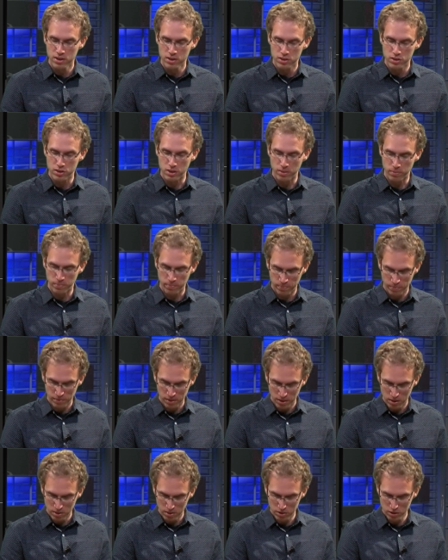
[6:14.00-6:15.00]
So
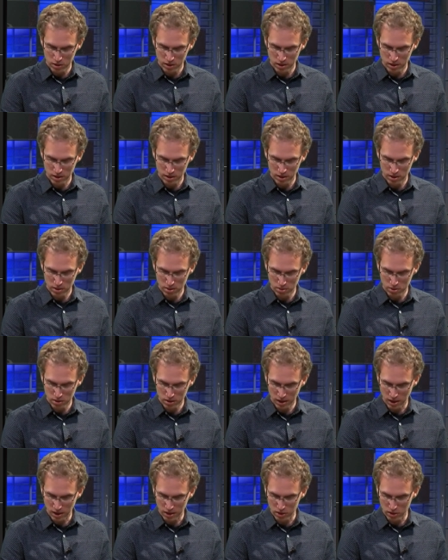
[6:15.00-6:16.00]
you see those
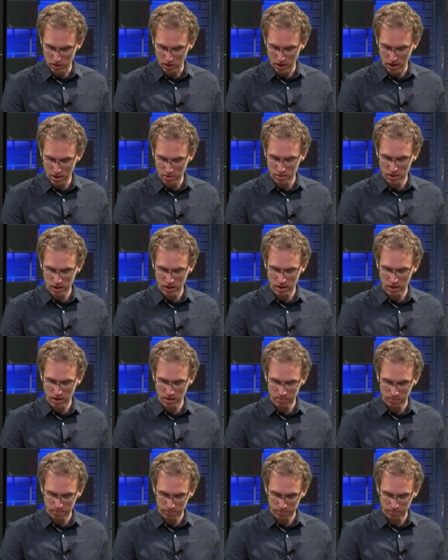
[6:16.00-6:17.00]
cancel out
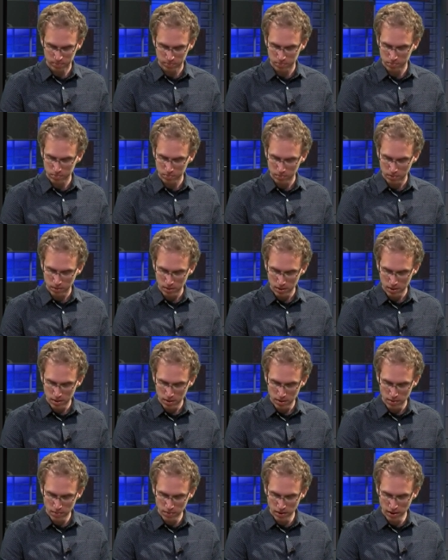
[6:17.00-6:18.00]
here.
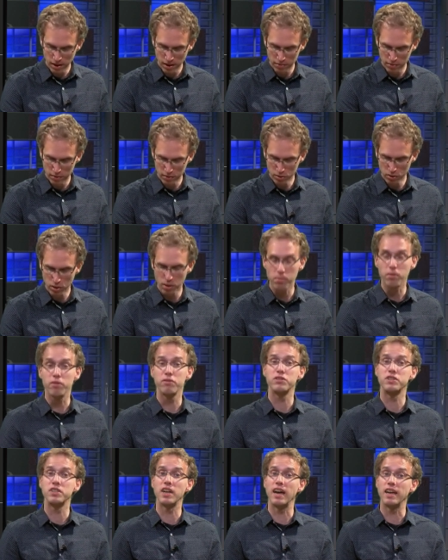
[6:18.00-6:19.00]
We have a norm of
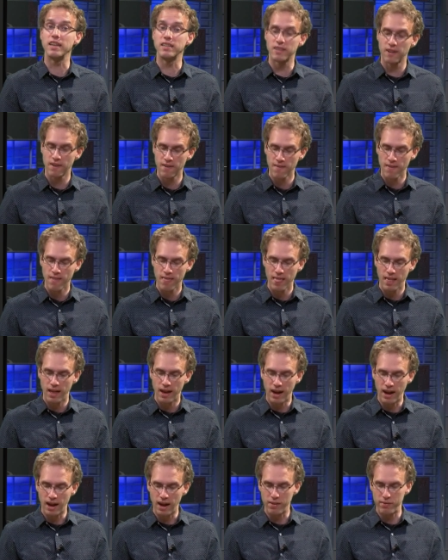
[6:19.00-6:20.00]
z
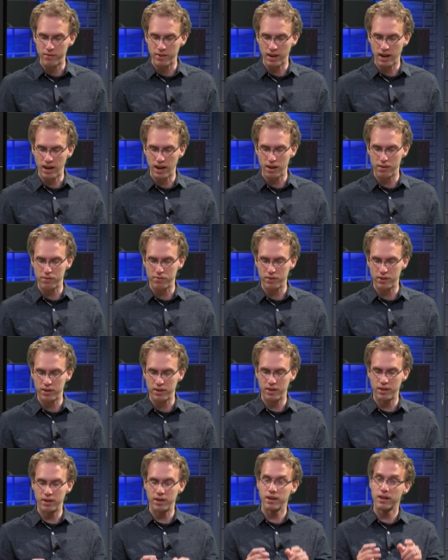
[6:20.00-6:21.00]
and we have
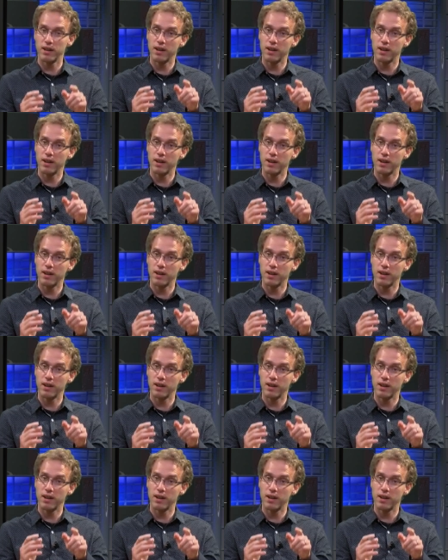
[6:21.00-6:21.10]
an